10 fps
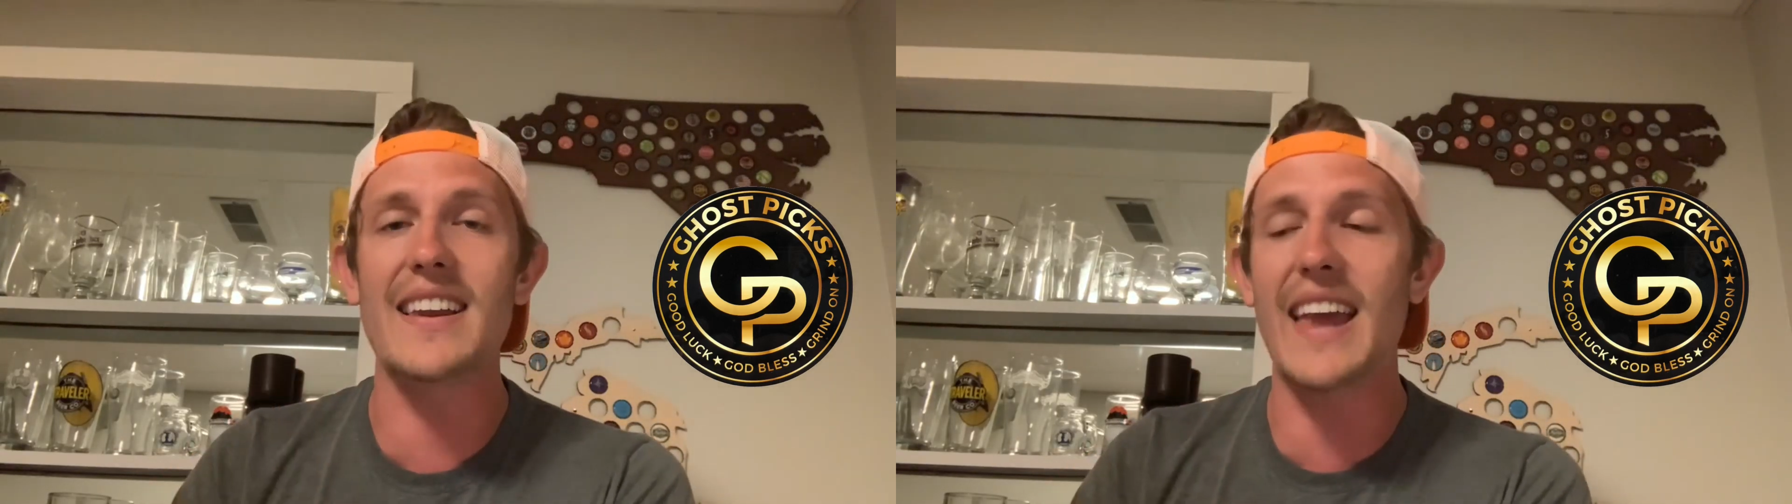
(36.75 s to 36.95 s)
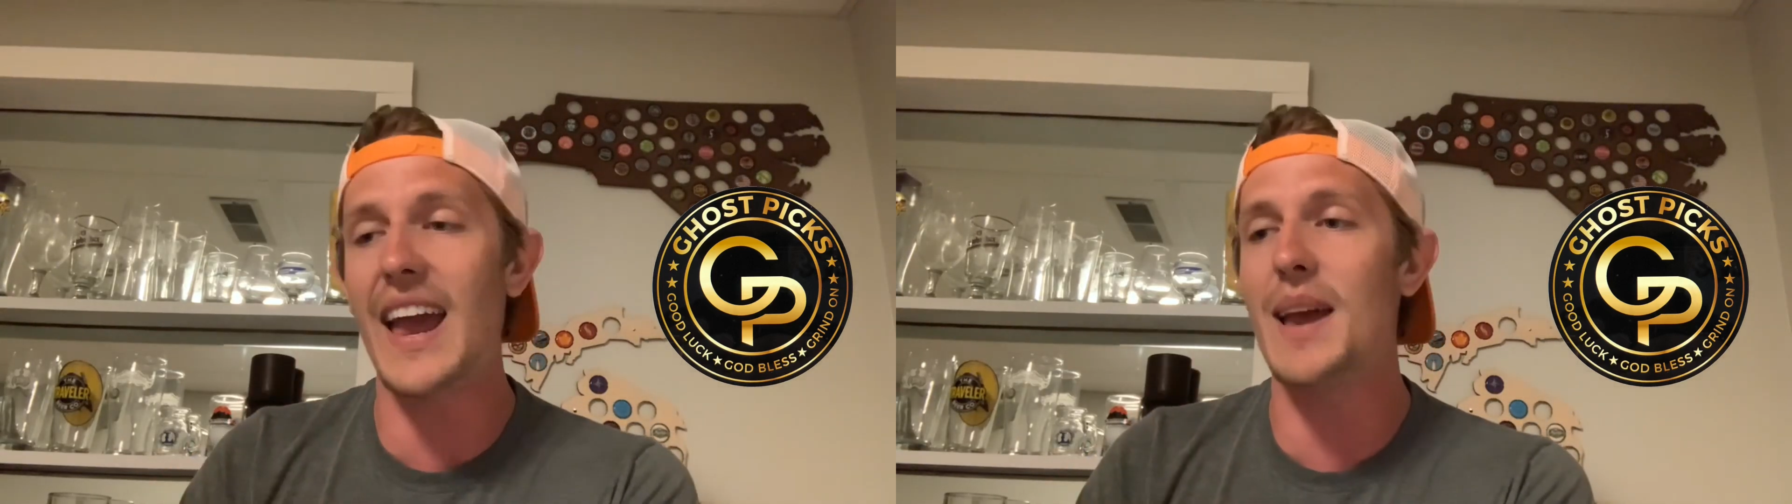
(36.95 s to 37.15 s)

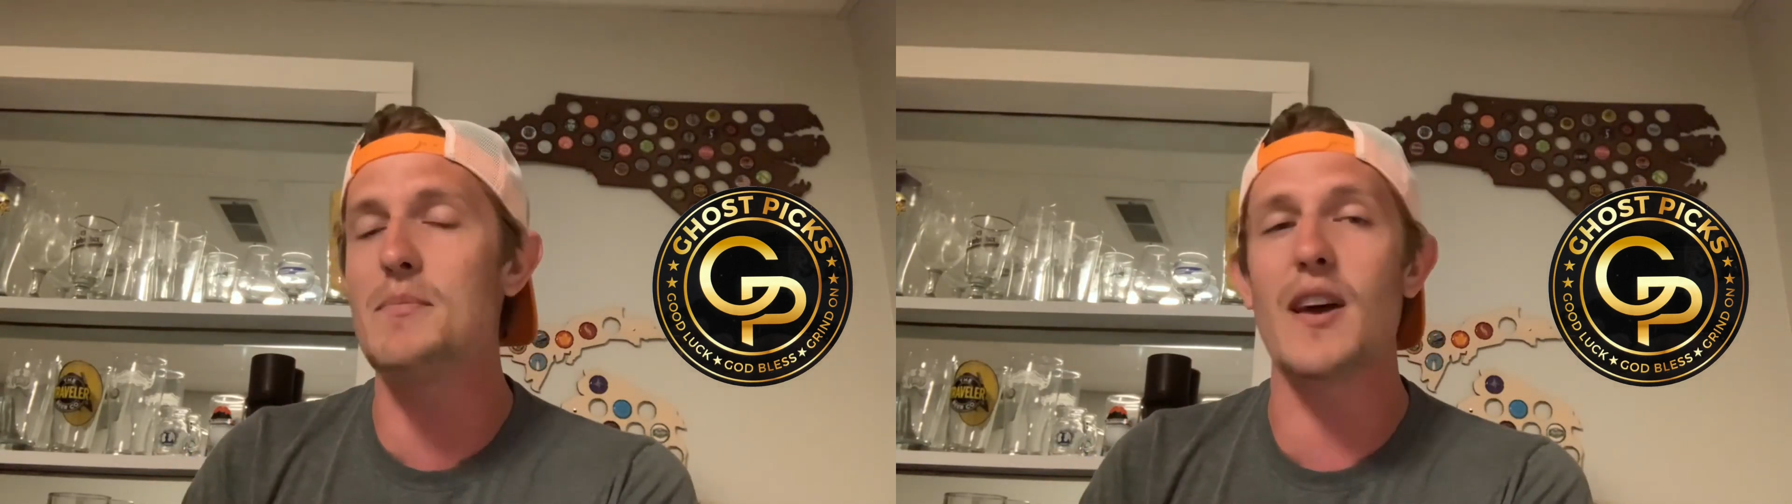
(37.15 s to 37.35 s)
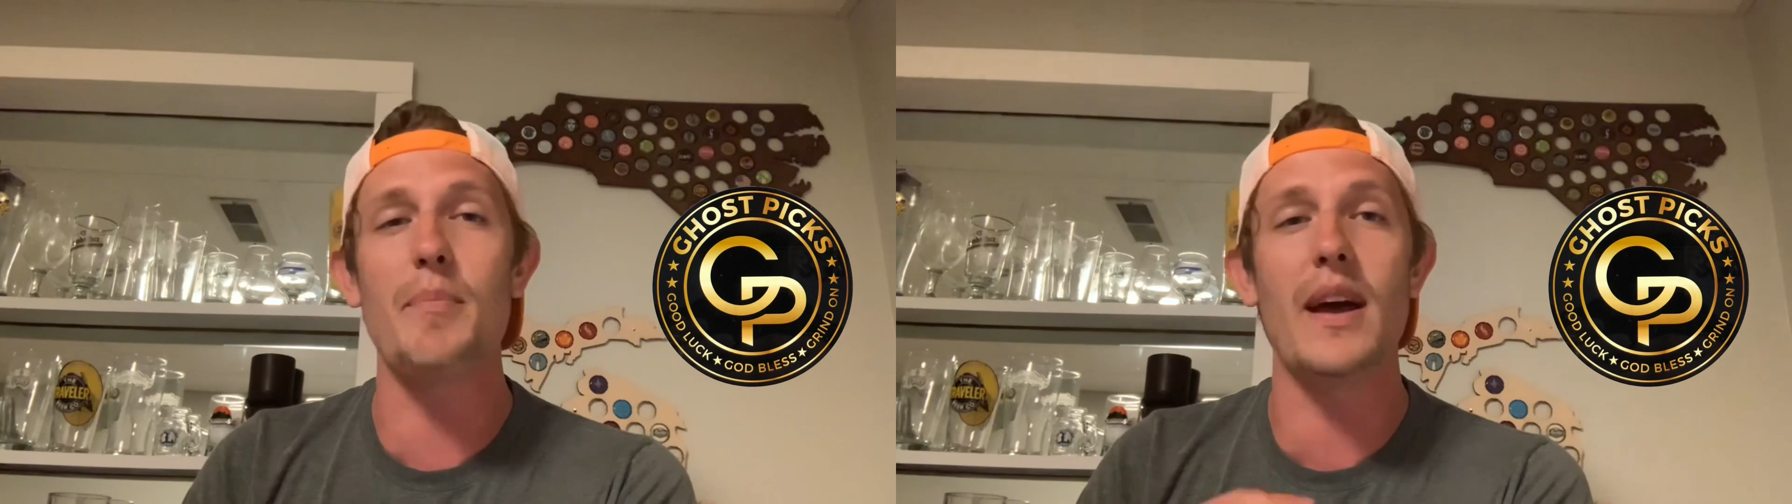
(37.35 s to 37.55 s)
games
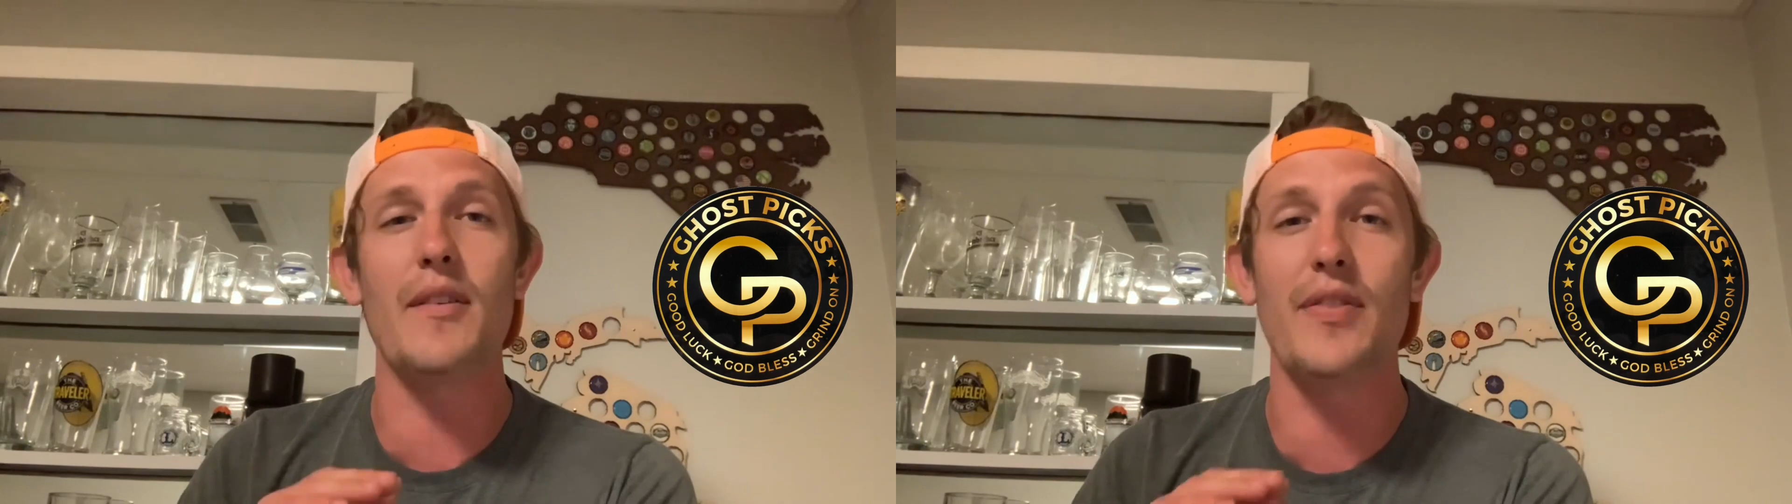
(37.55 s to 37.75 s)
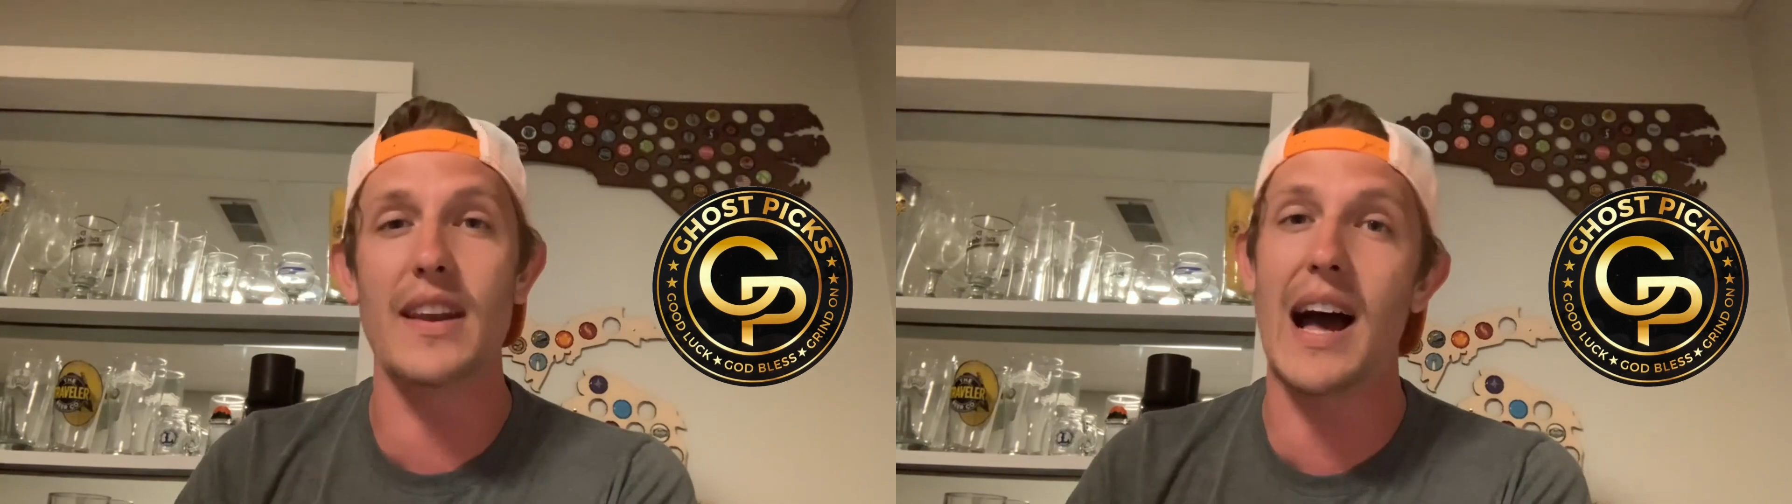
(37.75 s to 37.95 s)
have been
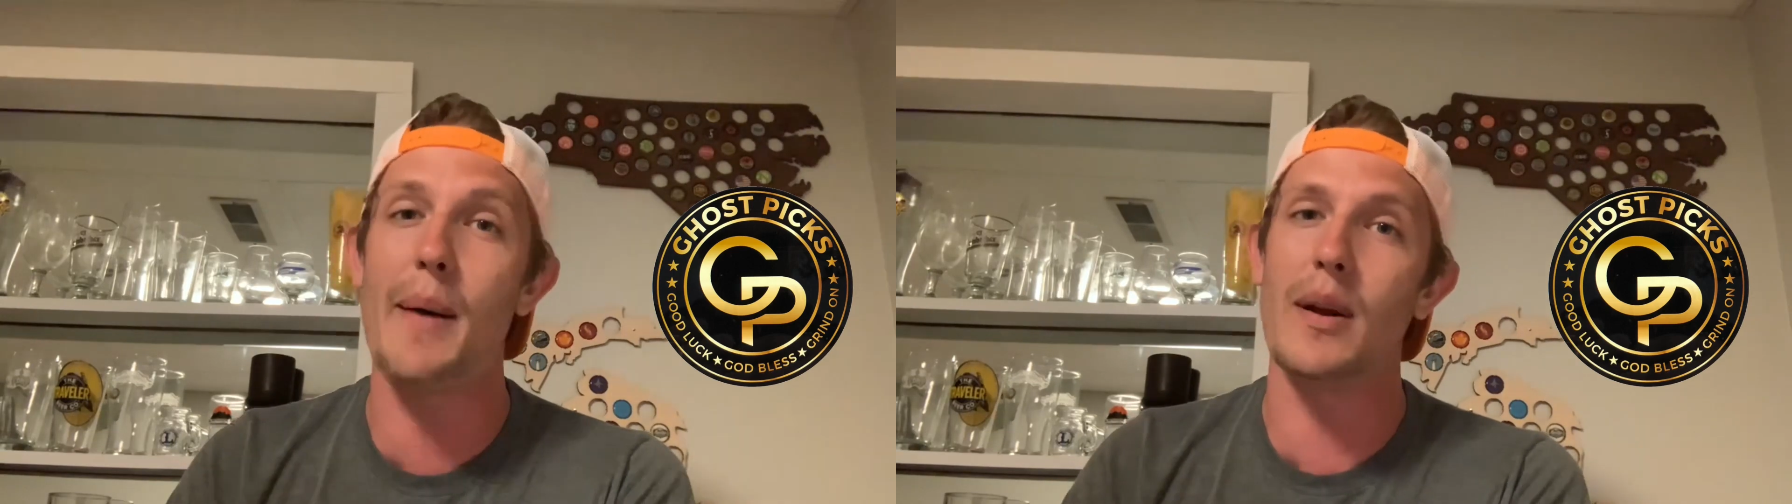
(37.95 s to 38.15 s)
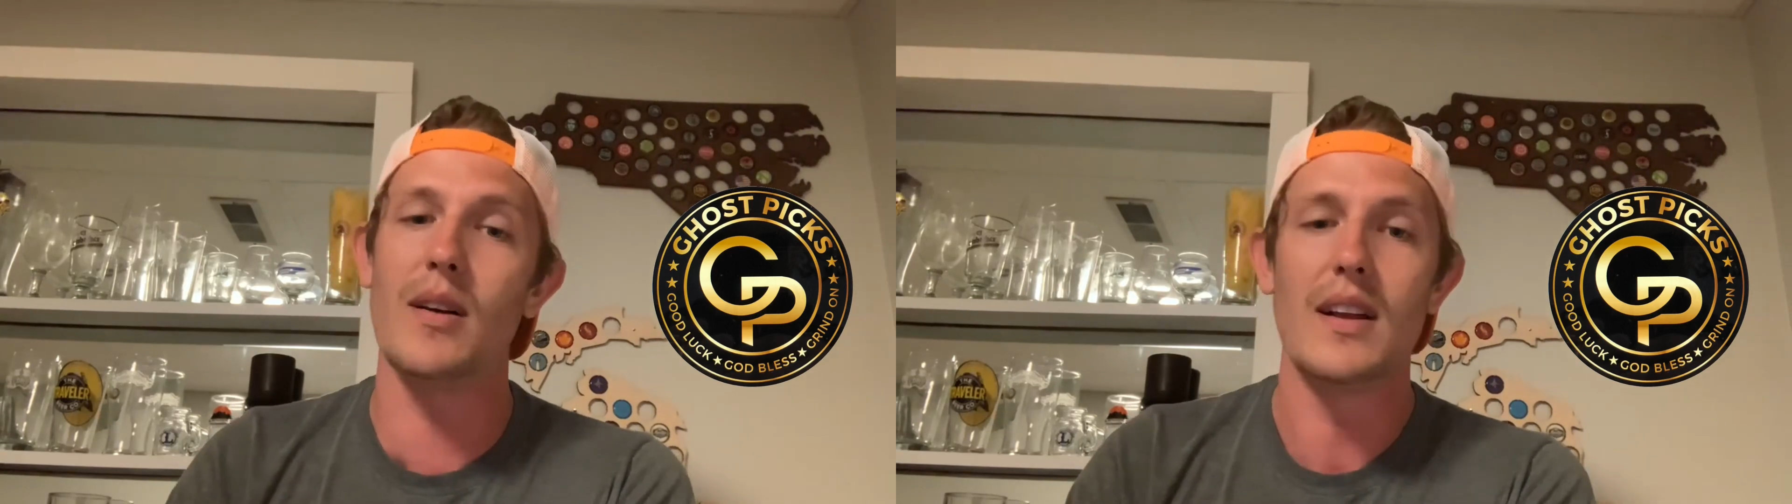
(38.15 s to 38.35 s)

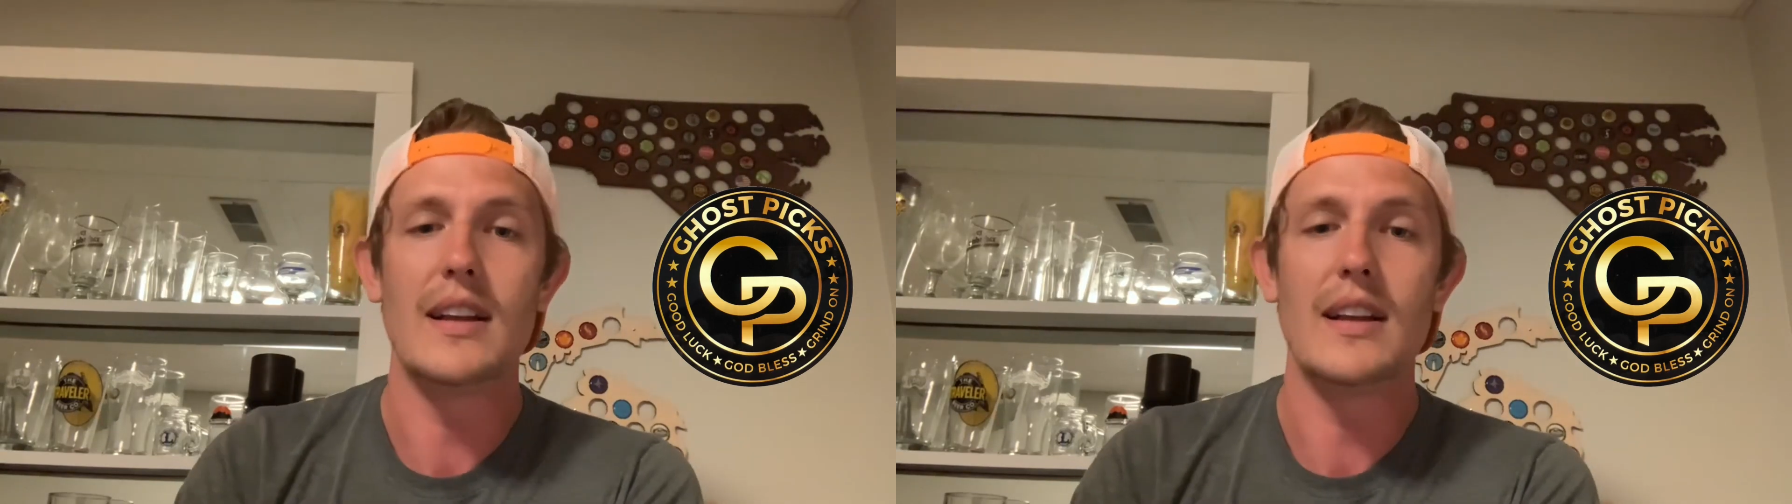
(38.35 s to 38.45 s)
phenomenal.